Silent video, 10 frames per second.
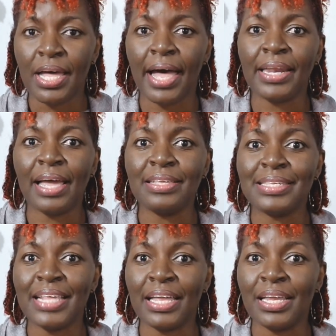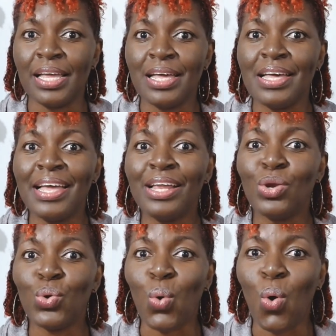and I said,
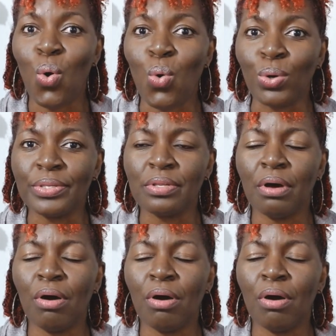hello, host.